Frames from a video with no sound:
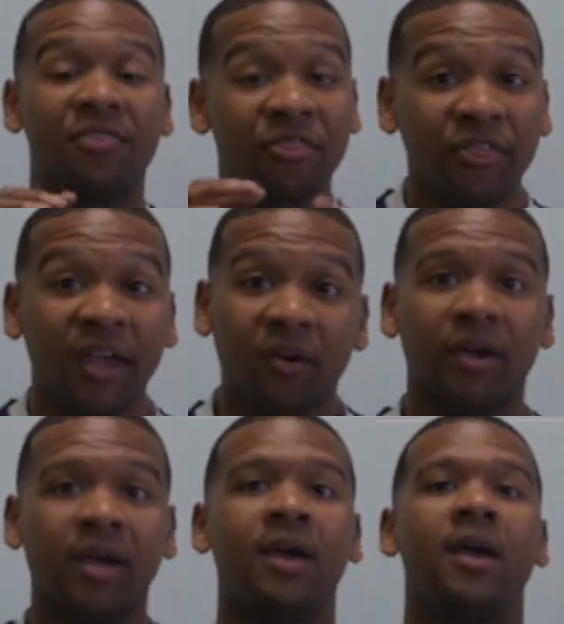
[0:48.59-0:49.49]
and
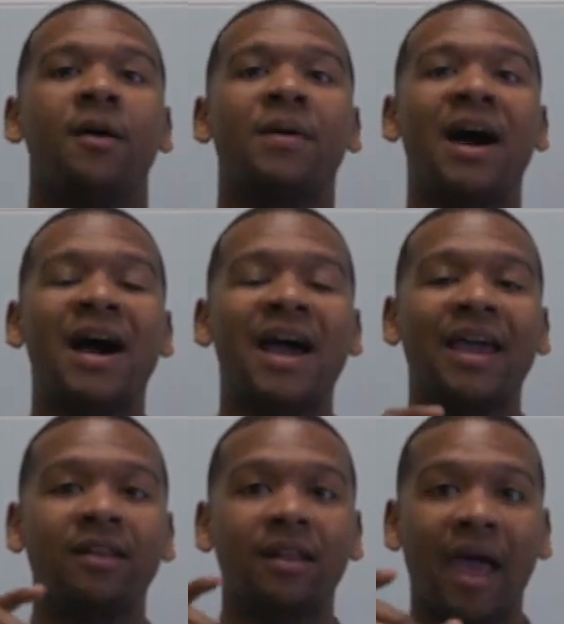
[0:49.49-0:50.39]
theory
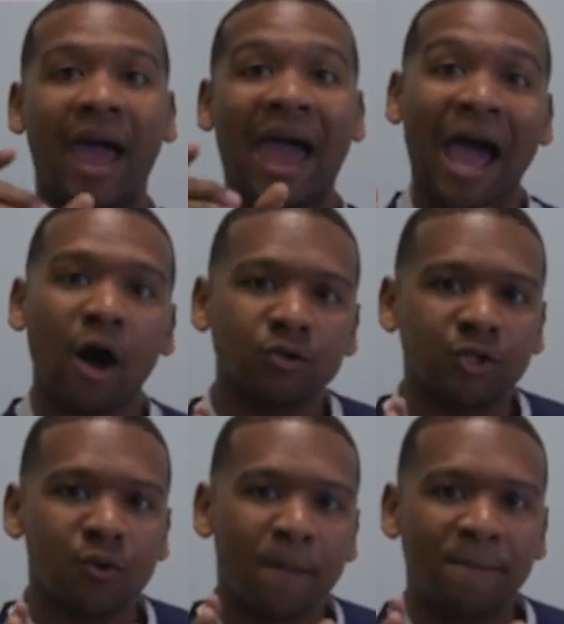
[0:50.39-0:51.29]
behind how
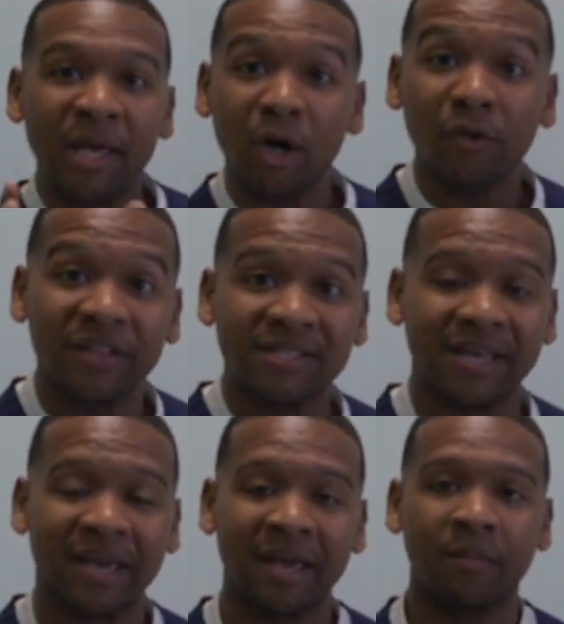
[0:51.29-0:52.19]
to build the
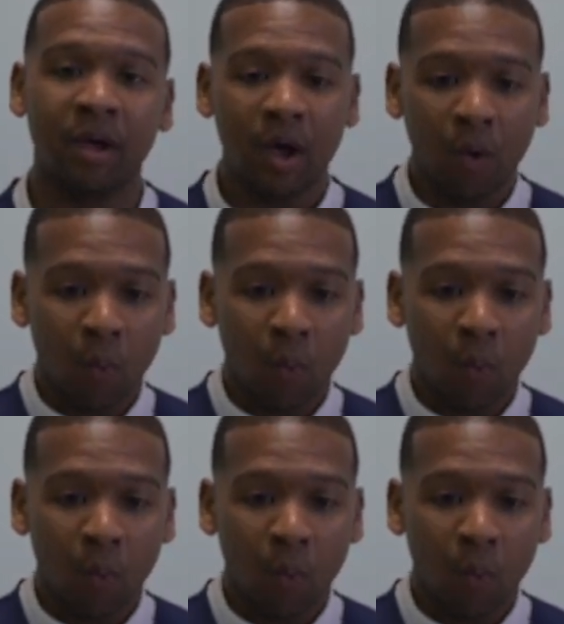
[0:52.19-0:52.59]
team,